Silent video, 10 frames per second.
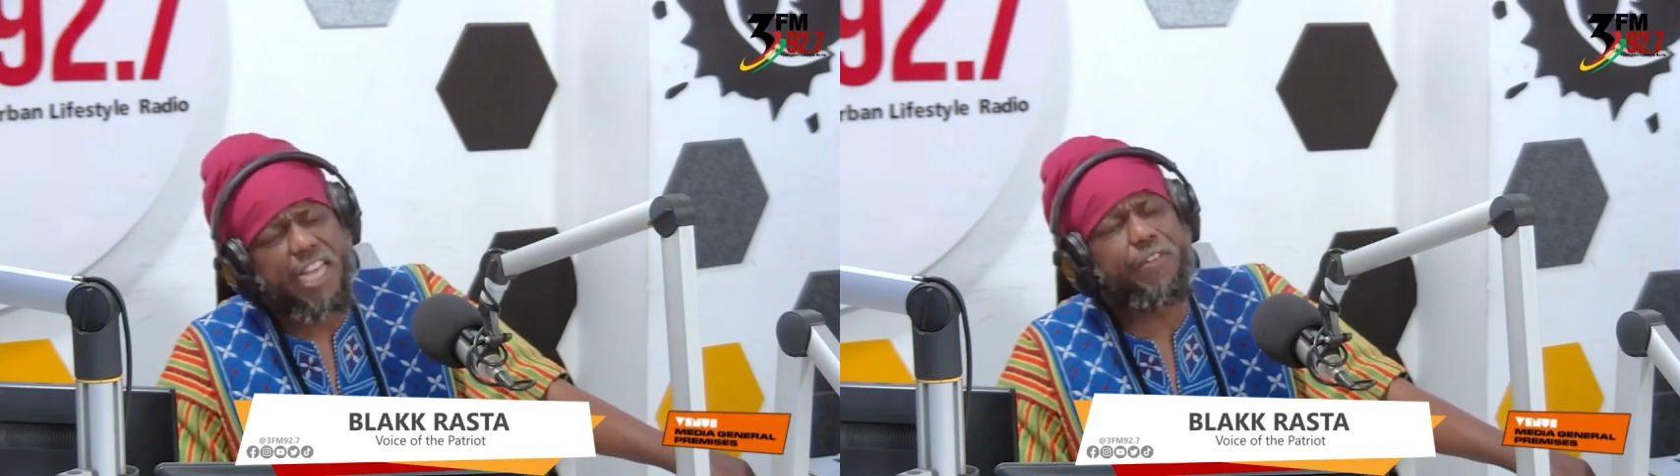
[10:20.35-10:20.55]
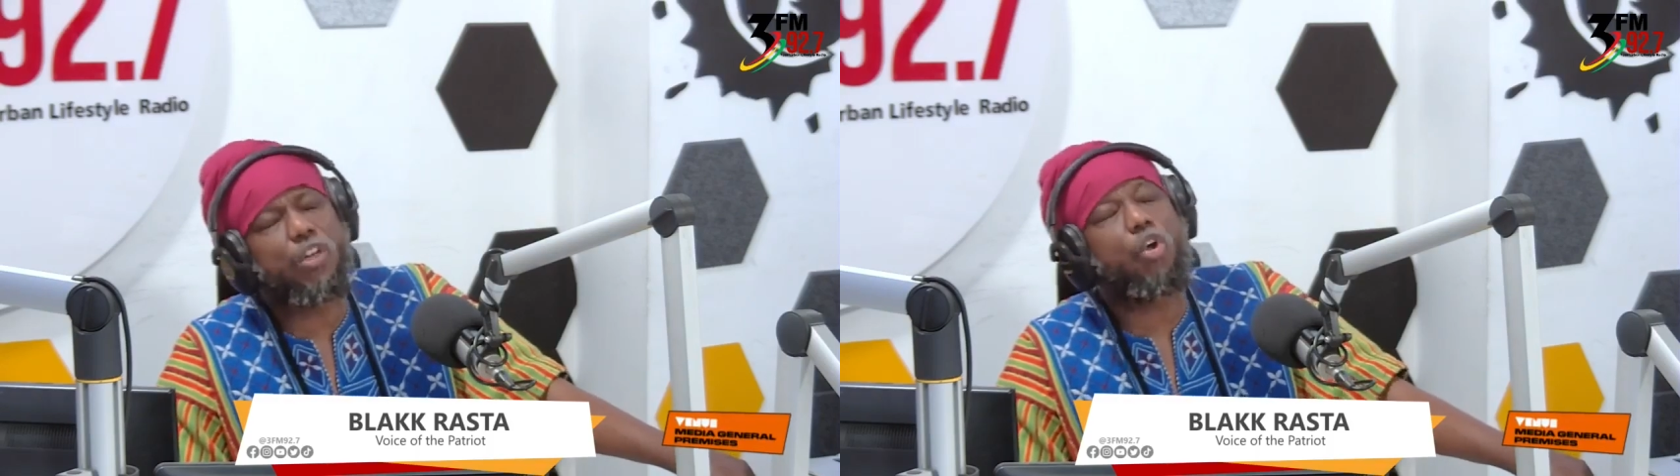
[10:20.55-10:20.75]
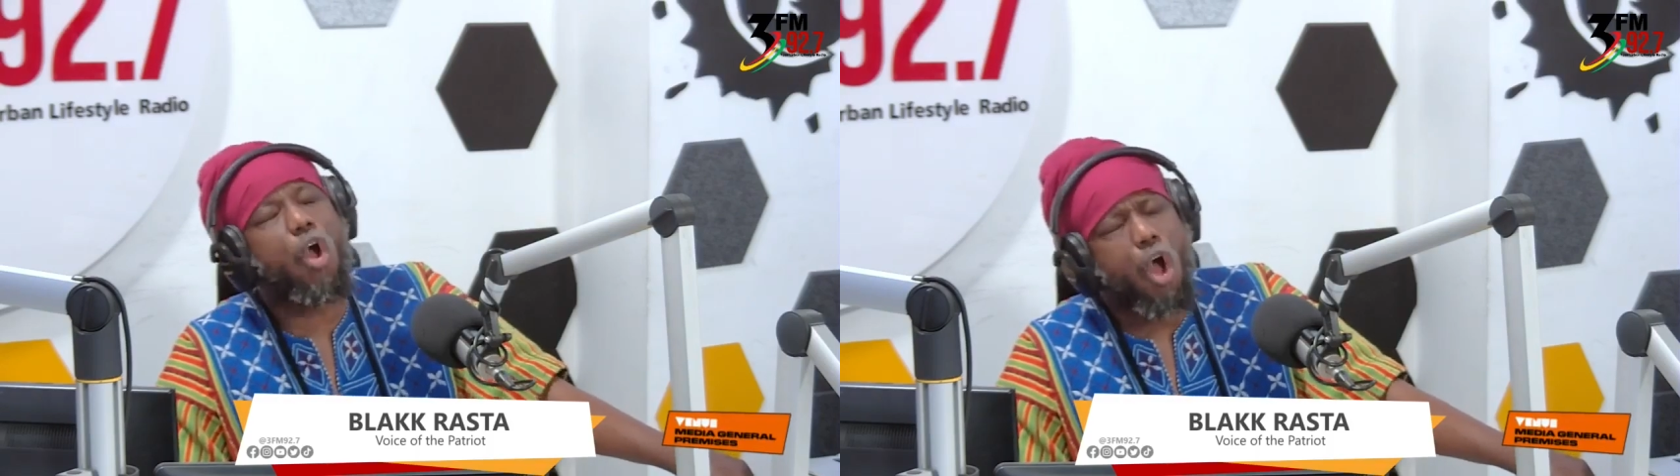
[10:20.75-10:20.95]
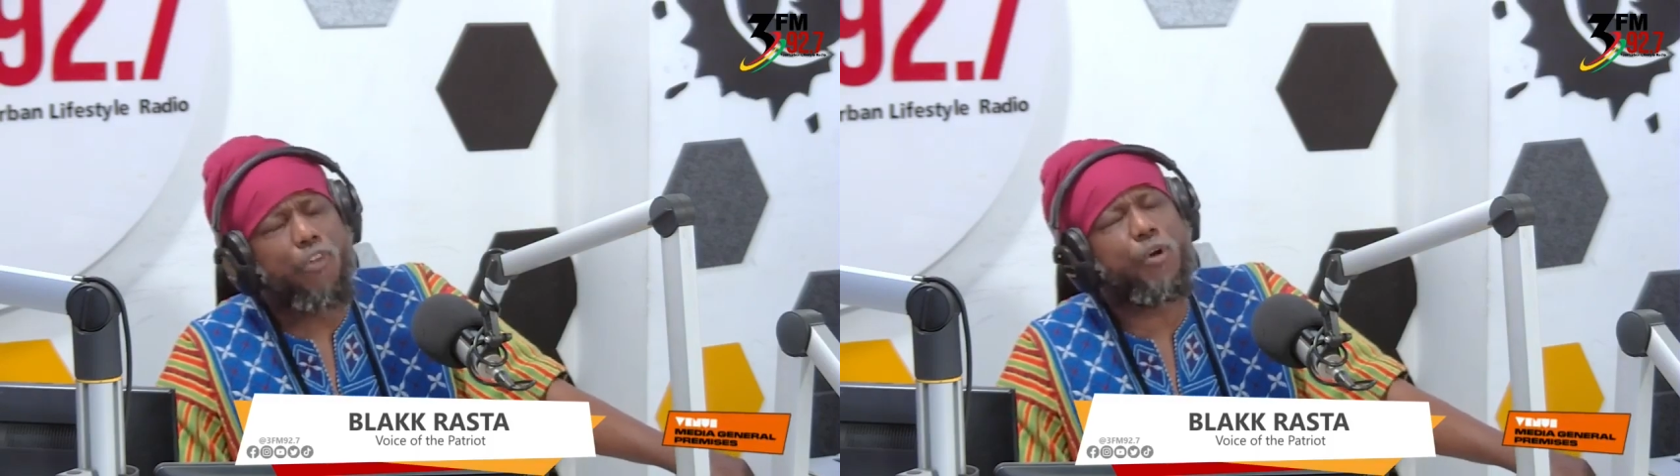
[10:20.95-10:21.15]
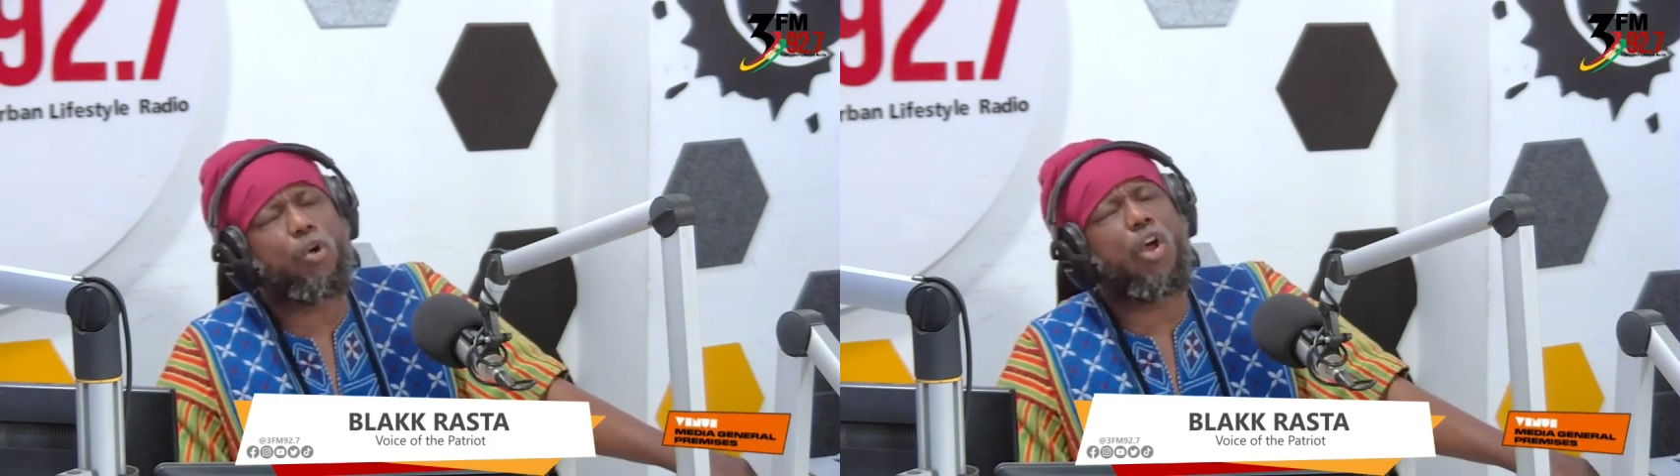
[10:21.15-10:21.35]
even call
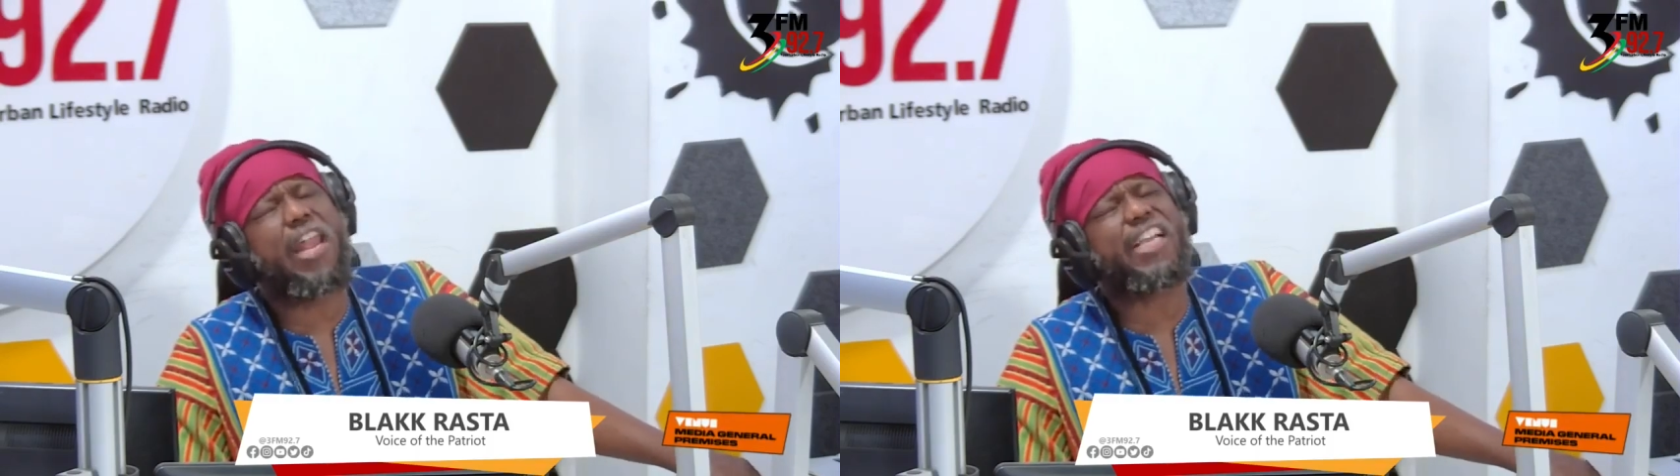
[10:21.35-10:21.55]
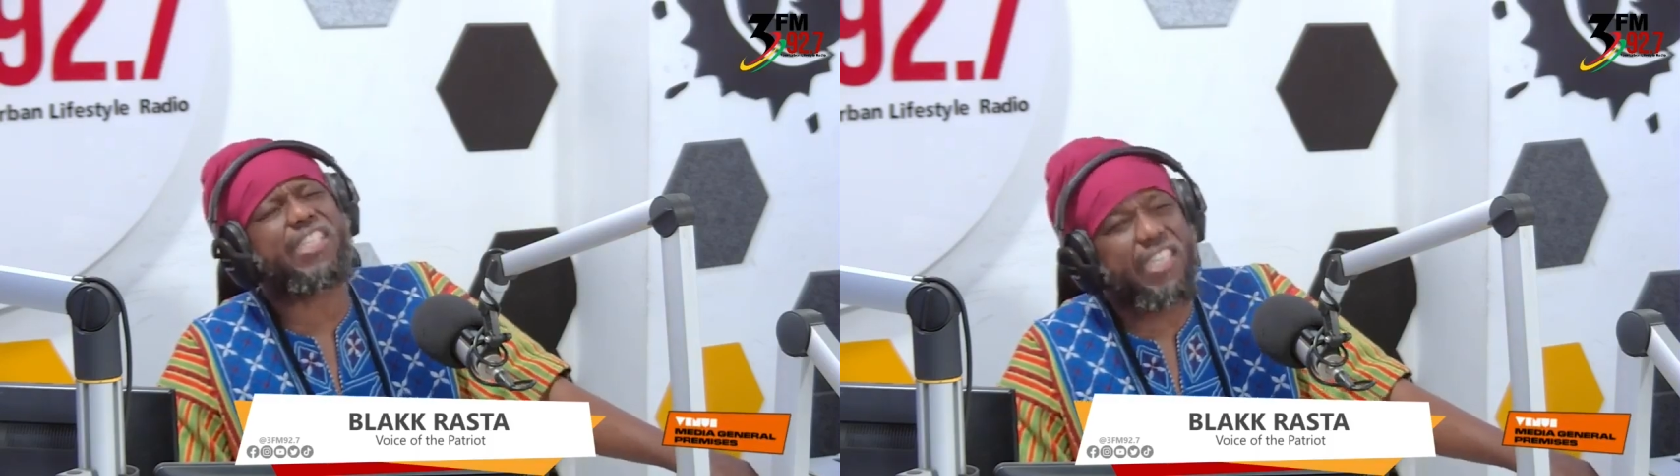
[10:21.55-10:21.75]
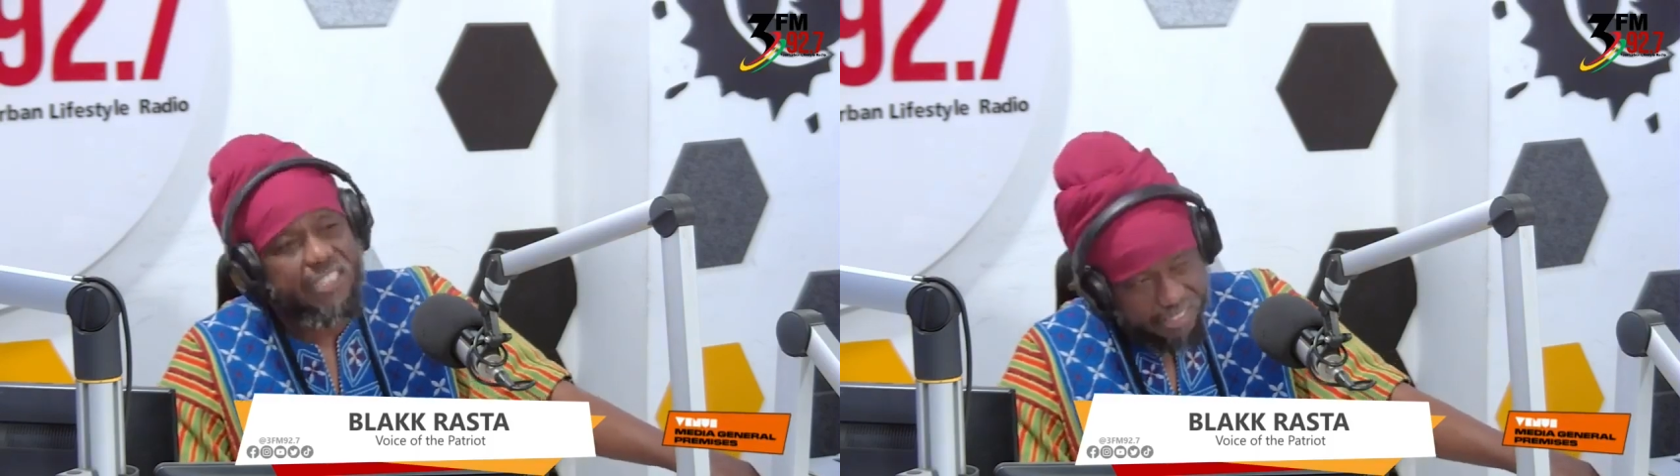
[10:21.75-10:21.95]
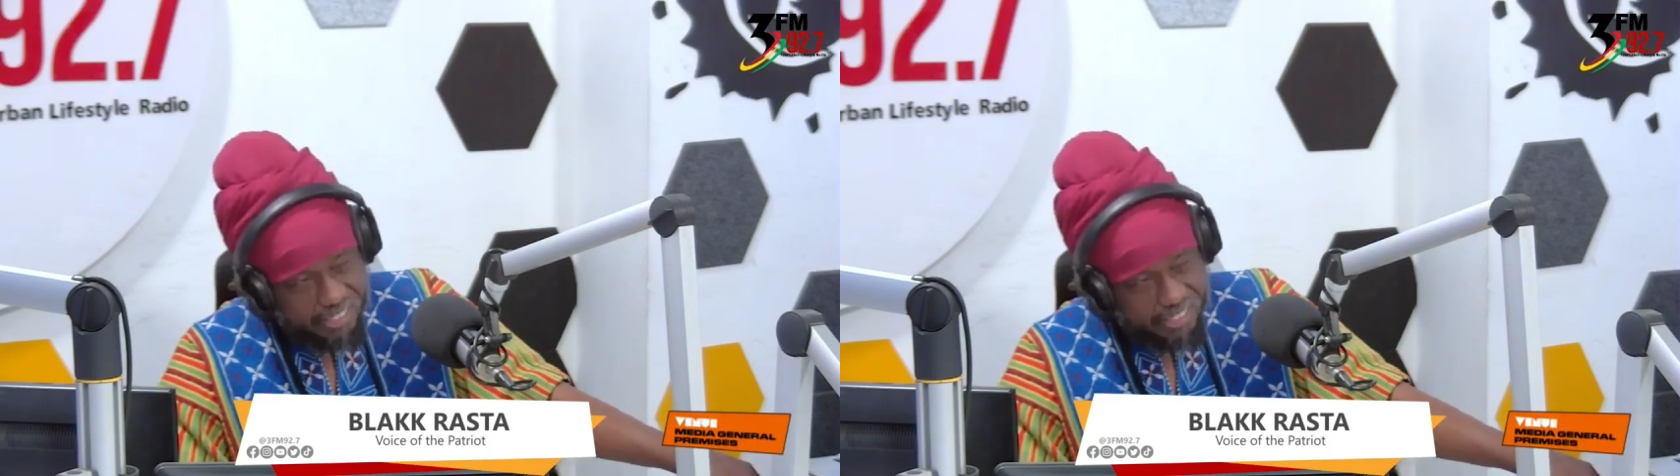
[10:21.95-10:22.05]
for collection